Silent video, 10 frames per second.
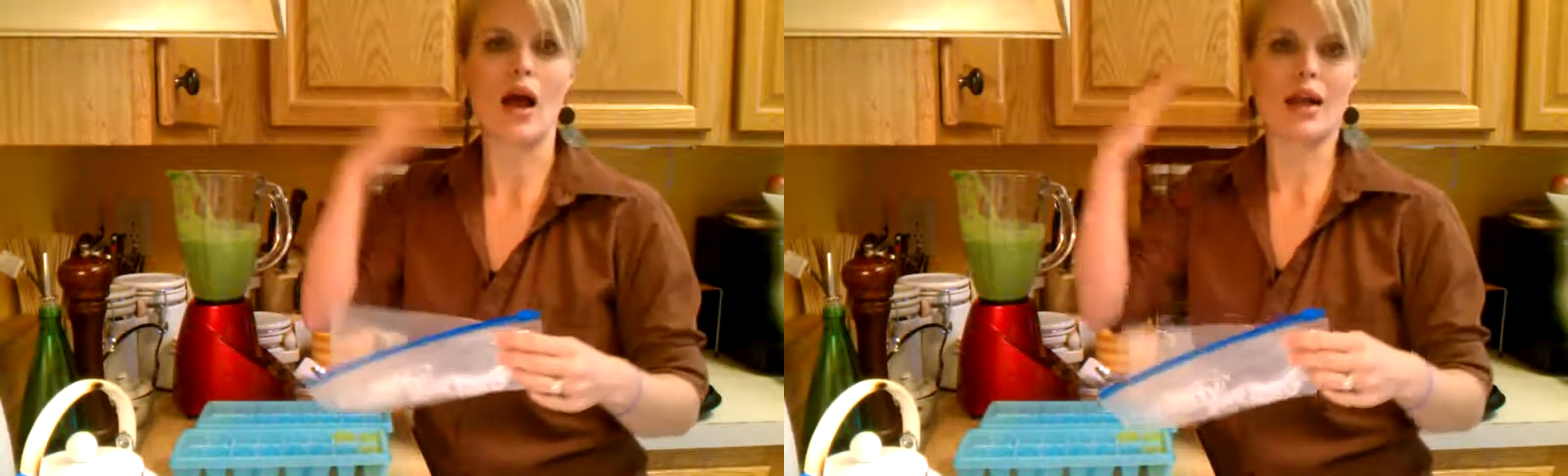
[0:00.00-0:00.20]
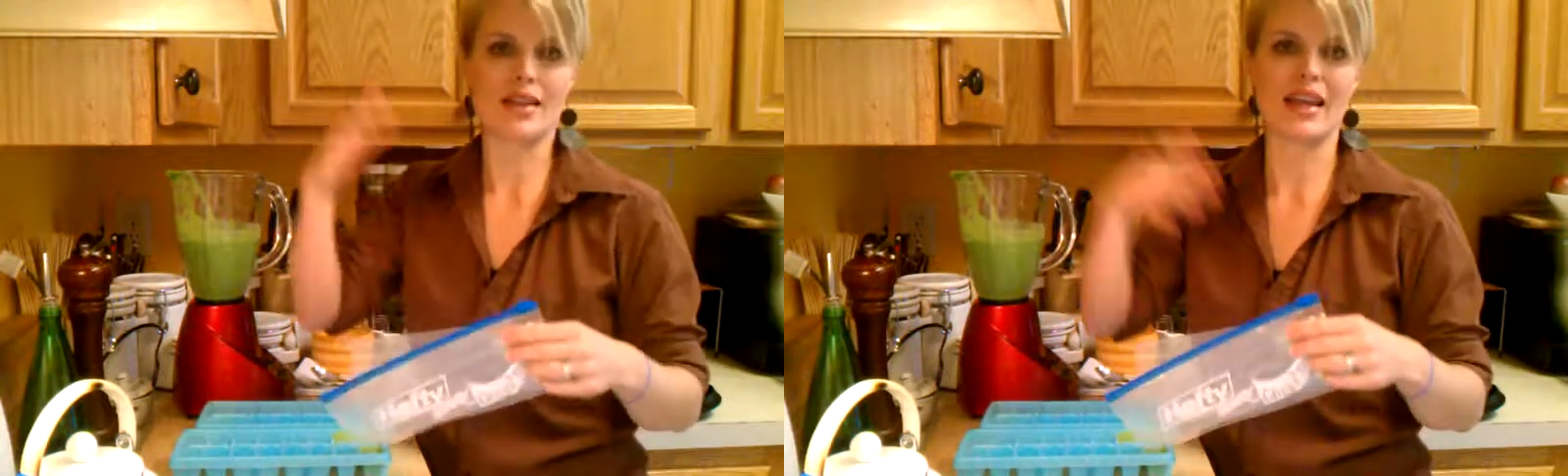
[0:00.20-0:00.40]

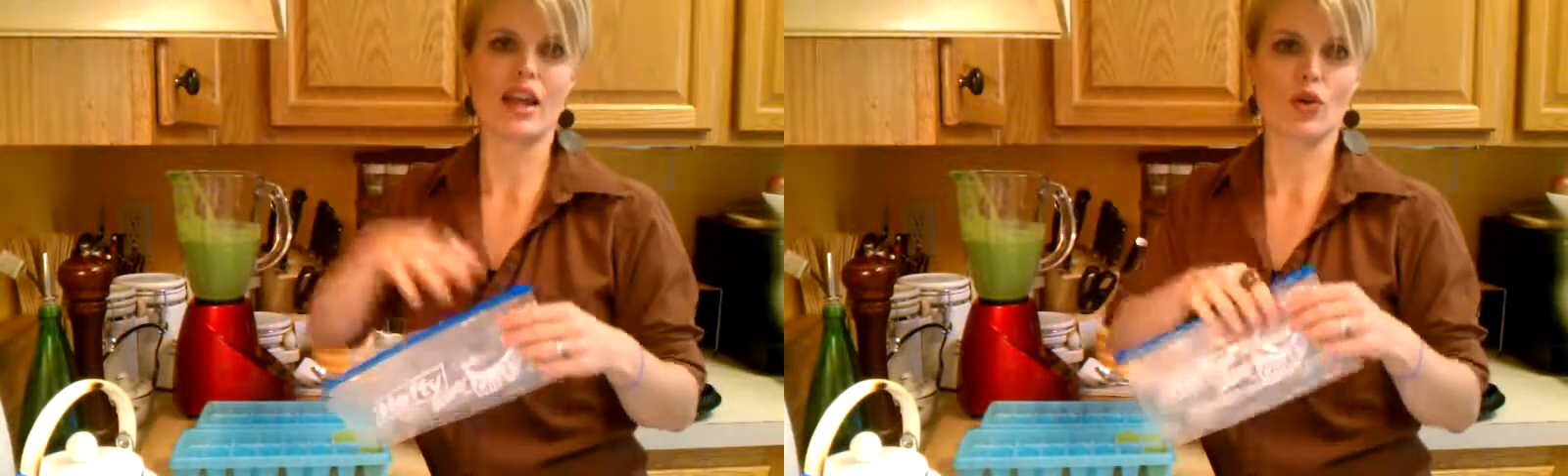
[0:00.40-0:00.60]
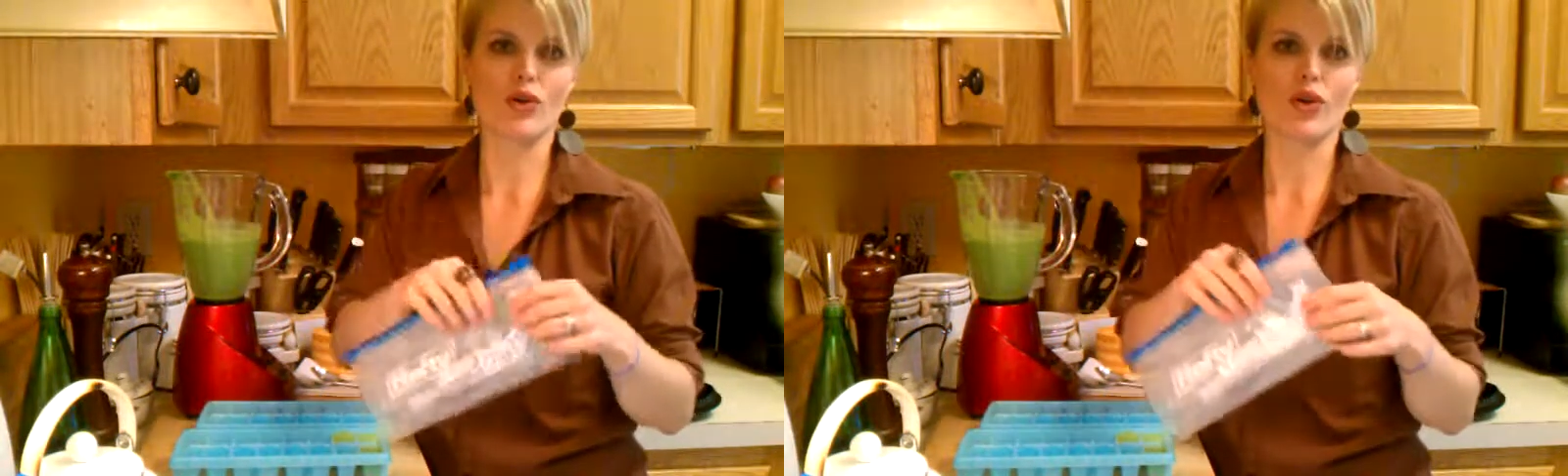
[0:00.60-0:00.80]
As they get
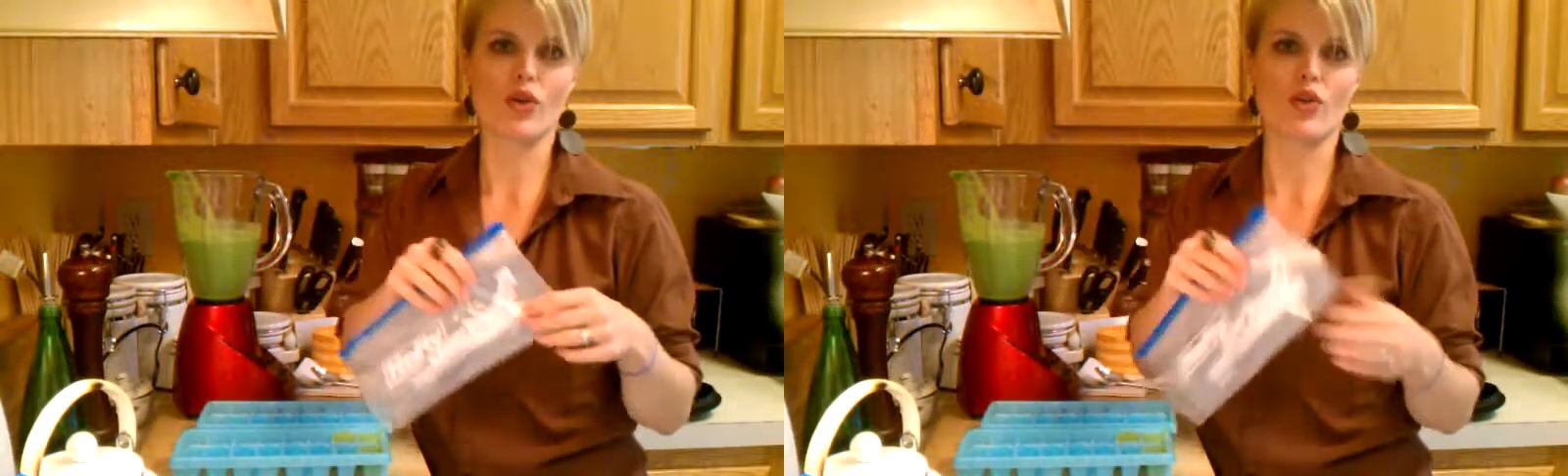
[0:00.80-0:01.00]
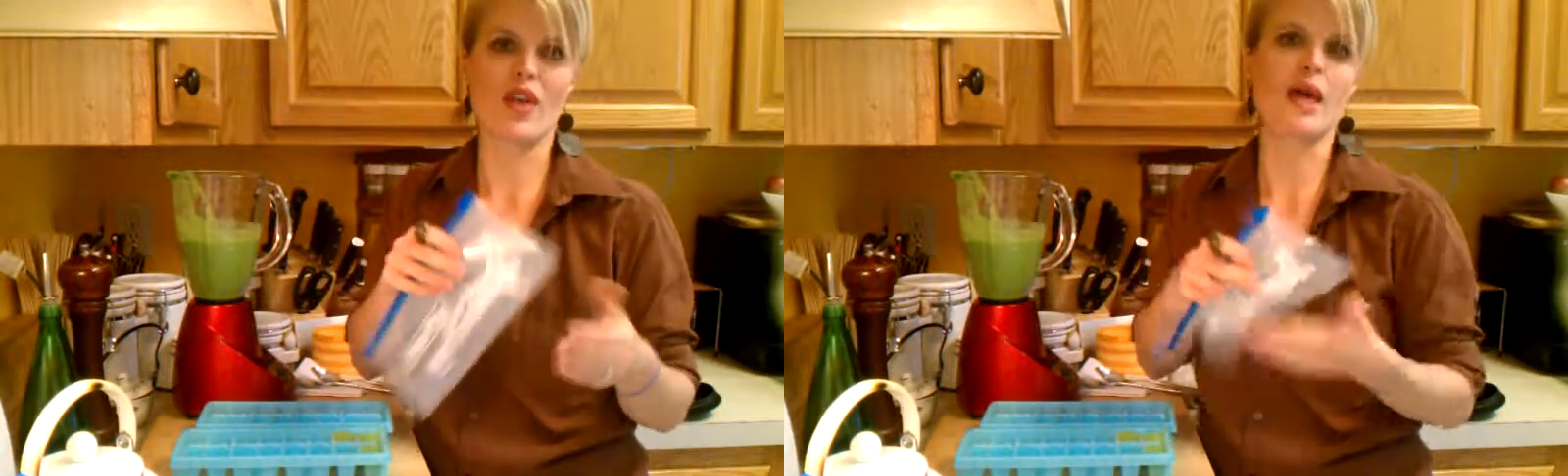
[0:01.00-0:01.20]
older and
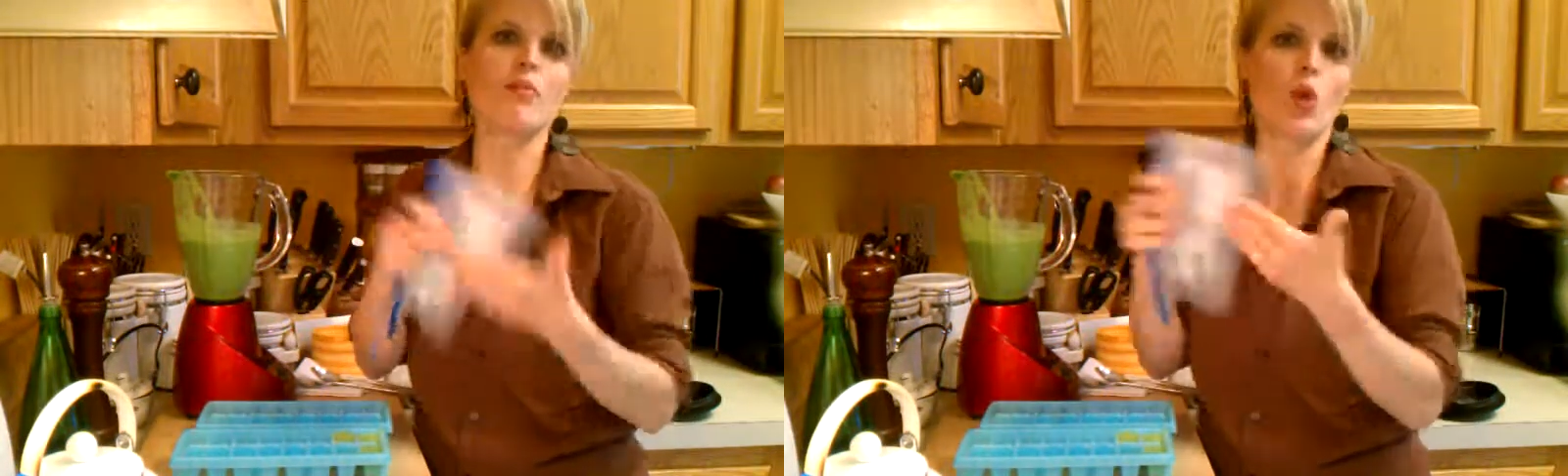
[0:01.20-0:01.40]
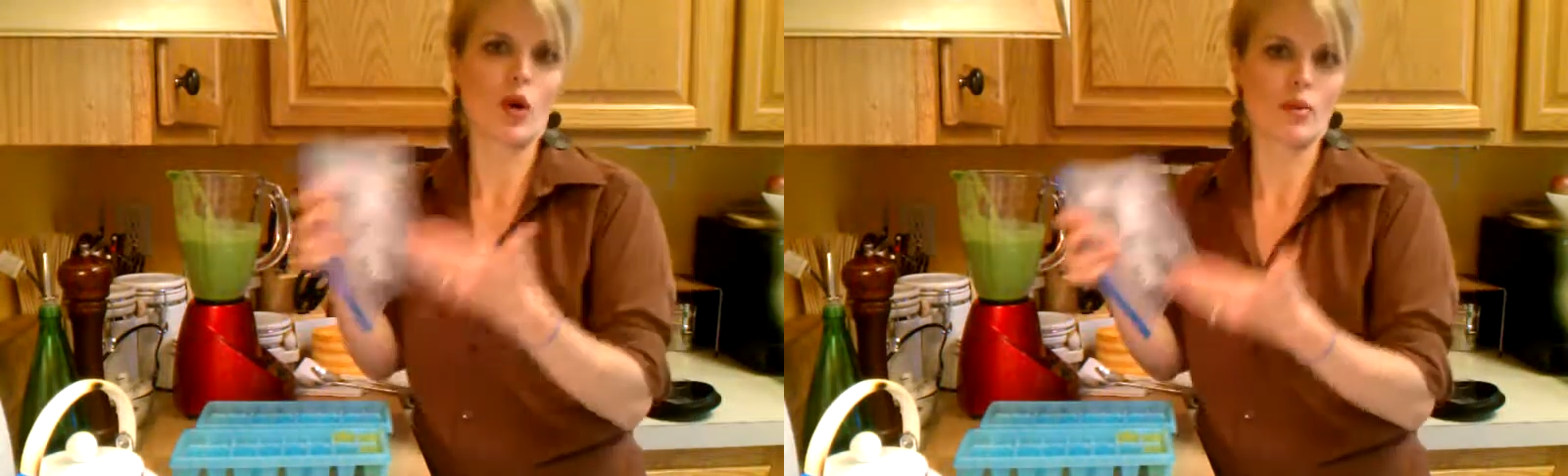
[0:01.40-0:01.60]
older, they get more